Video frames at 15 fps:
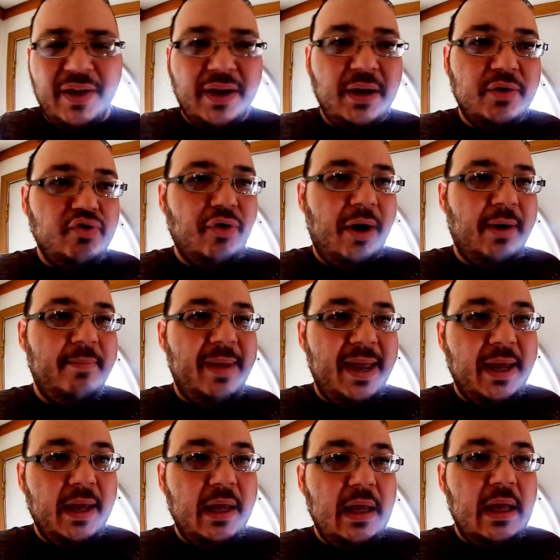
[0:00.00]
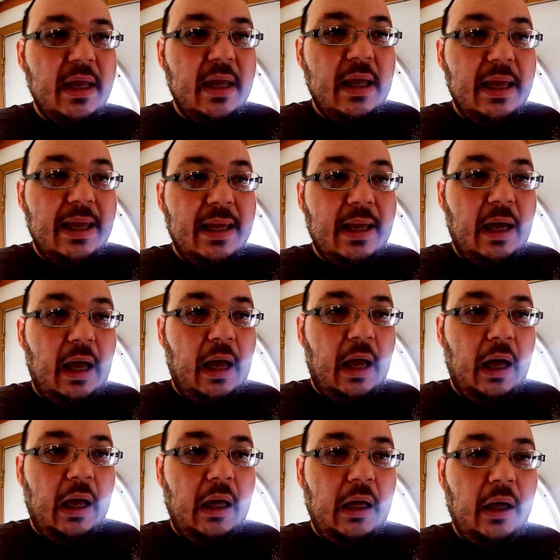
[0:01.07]
and try to make
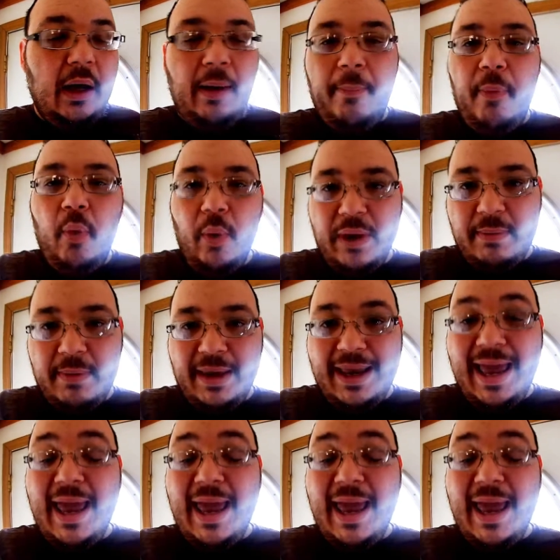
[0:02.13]
uh, an appointment.